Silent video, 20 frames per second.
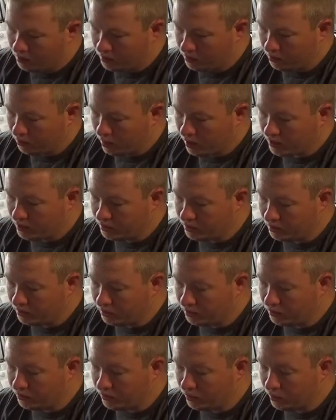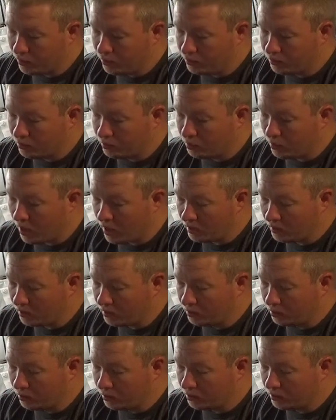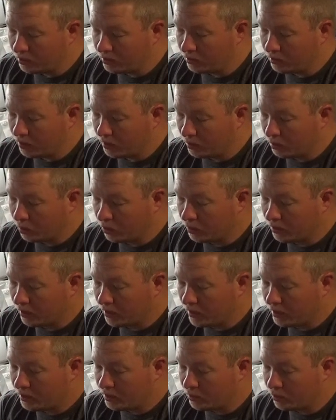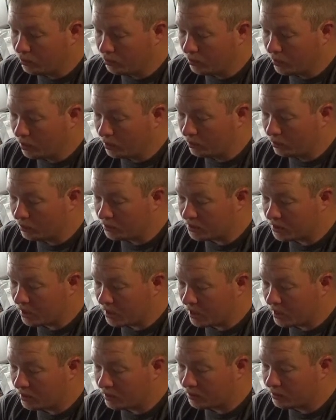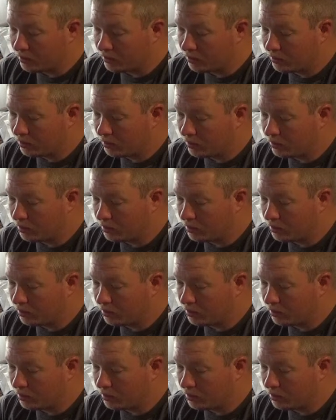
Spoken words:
Directions for use: apply liberally to mineral sites.